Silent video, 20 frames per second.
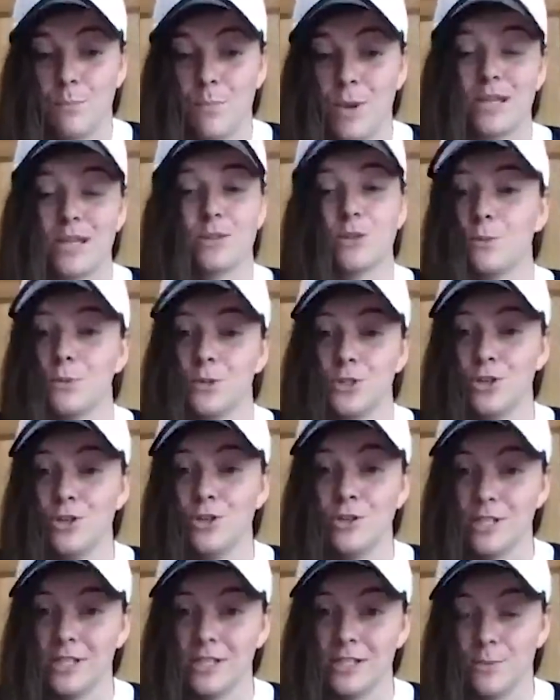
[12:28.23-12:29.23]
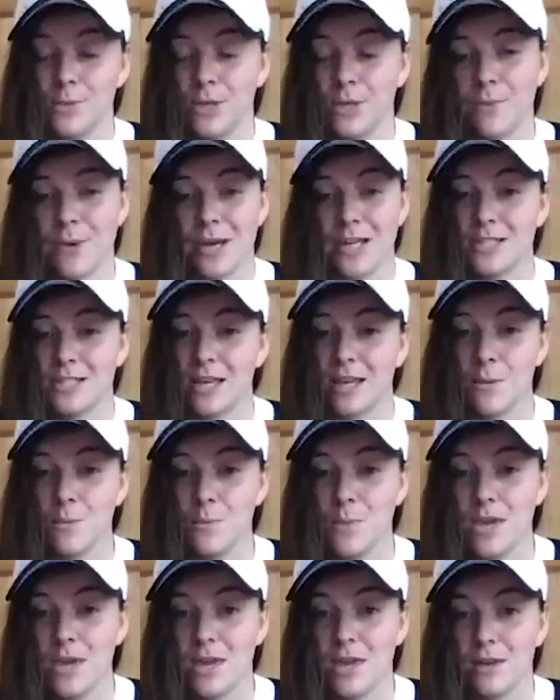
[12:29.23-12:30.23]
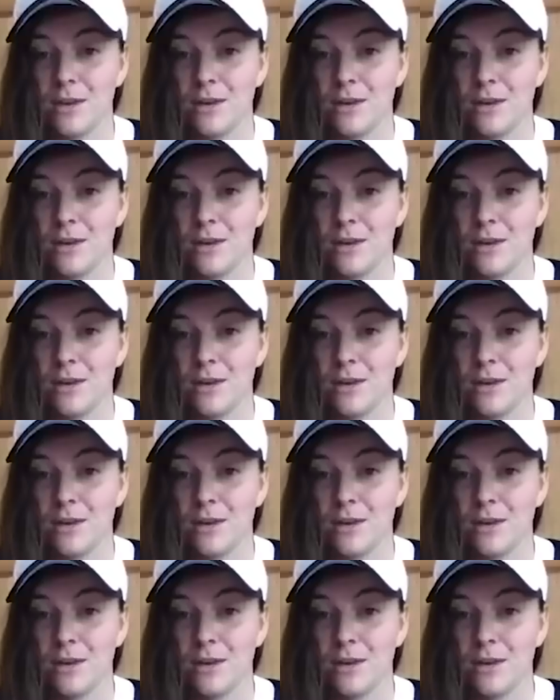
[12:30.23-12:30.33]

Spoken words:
best opportunity to be the best they can be.